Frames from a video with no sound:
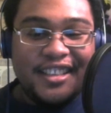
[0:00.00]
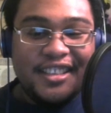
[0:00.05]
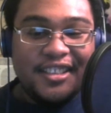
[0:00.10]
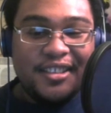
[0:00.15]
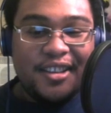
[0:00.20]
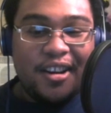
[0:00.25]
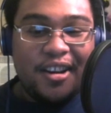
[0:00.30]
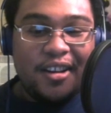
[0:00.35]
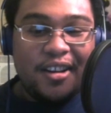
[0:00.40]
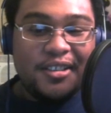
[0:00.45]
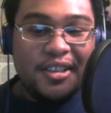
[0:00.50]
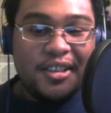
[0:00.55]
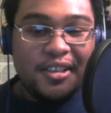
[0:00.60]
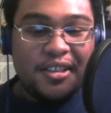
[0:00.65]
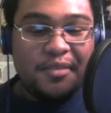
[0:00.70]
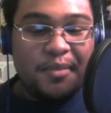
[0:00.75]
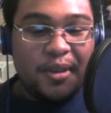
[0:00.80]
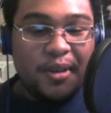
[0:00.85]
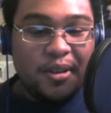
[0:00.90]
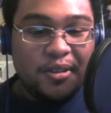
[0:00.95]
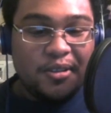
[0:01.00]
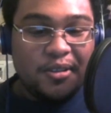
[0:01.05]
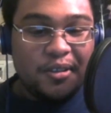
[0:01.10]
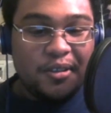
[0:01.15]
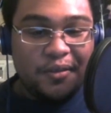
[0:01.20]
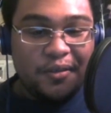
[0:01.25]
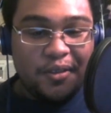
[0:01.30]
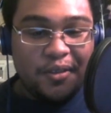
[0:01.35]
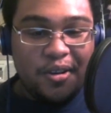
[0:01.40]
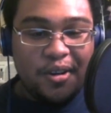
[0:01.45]
its contents spill into the
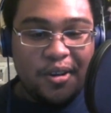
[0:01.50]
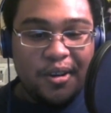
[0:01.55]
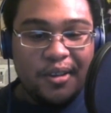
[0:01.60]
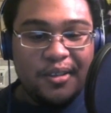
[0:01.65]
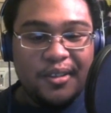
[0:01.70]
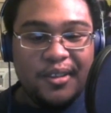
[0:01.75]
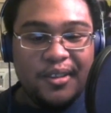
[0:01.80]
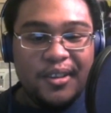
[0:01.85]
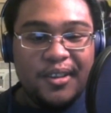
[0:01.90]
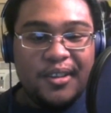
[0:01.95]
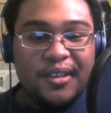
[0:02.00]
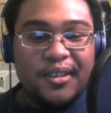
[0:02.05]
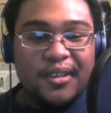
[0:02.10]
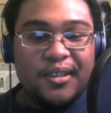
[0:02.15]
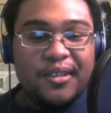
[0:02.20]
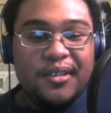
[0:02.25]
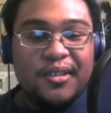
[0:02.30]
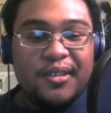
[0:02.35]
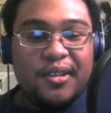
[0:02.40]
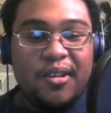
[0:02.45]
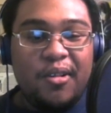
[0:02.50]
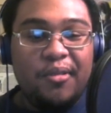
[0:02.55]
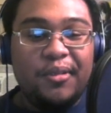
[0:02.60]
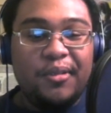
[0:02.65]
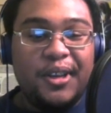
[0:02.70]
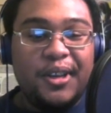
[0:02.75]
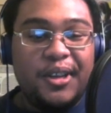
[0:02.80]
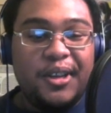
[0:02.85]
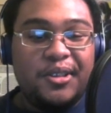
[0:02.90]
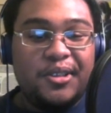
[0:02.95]
floor.
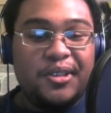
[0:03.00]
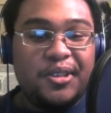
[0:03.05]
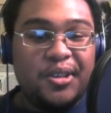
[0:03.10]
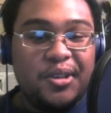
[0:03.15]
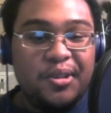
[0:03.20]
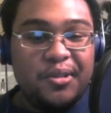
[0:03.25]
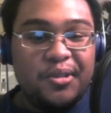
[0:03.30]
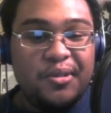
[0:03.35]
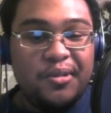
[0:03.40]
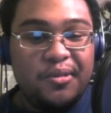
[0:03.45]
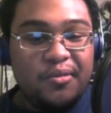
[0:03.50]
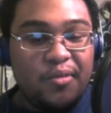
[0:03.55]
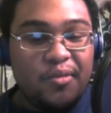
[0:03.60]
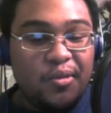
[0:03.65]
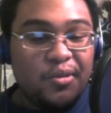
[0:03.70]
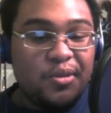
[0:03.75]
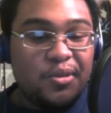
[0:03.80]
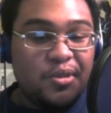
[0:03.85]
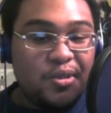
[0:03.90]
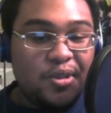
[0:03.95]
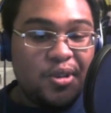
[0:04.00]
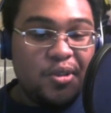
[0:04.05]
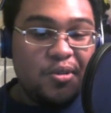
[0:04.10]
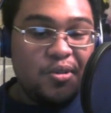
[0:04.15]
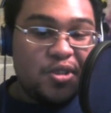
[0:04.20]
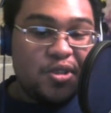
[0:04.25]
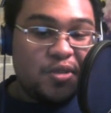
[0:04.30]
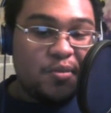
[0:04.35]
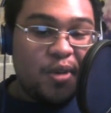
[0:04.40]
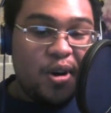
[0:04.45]
Only two
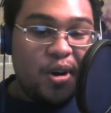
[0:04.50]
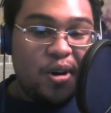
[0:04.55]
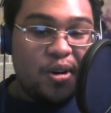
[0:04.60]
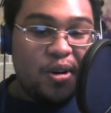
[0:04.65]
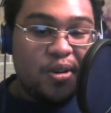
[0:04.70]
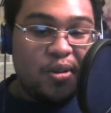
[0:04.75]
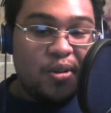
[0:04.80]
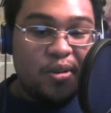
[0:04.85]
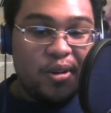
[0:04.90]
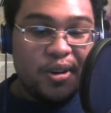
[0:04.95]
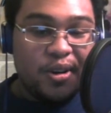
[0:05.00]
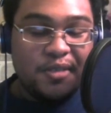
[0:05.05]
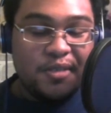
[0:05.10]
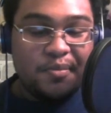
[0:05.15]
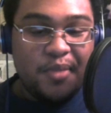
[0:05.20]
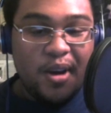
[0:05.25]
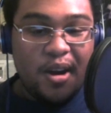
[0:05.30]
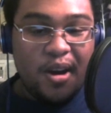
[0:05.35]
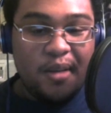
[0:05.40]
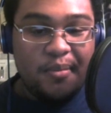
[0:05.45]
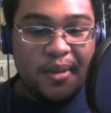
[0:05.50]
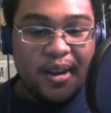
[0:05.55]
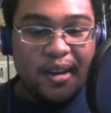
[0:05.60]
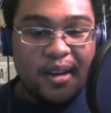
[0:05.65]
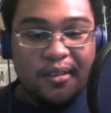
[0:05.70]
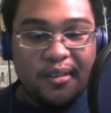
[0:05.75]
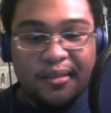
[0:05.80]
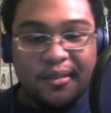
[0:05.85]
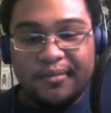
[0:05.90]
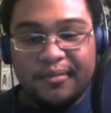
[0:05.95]
small coins pop out.